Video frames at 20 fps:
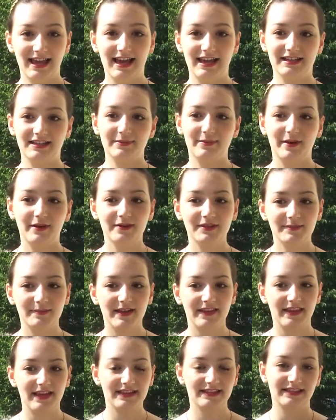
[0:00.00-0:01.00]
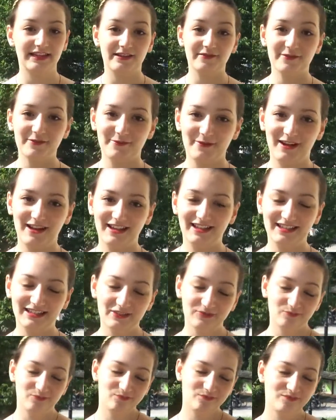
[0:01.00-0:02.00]
Yeah, tomorrow's my last day of the run.
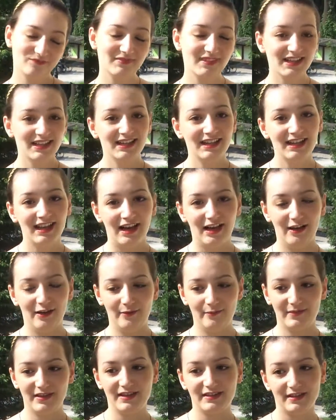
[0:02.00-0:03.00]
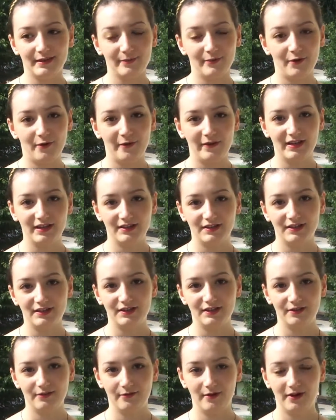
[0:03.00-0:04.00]
Because I'm going to
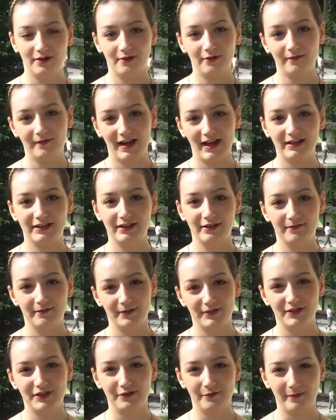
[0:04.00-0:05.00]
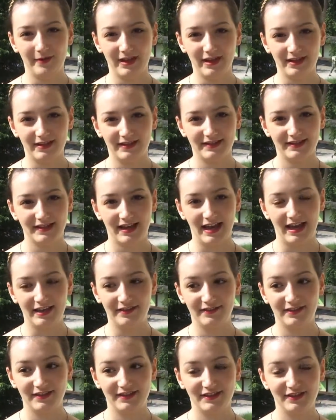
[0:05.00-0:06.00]
do Uncle Vanya for 2 weeks at
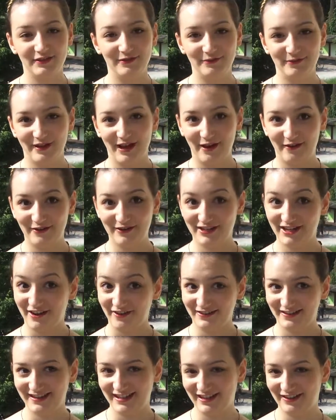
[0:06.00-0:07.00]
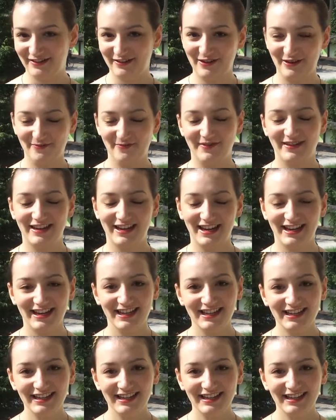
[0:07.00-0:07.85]
this new Carriage House Theater Company.